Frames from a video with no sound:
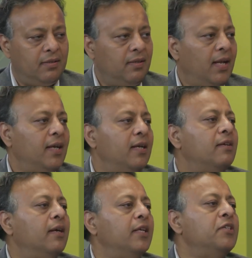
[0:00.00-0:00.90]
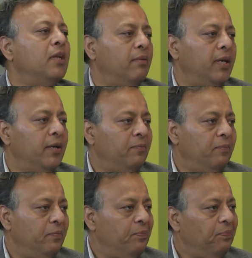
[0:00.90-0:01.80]
like in a traditional way.
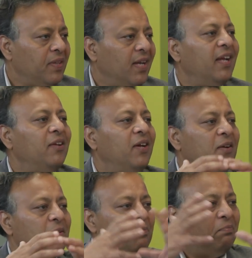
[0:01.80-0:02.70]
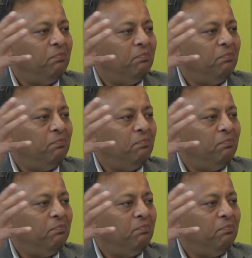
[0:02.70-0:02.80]
Like you have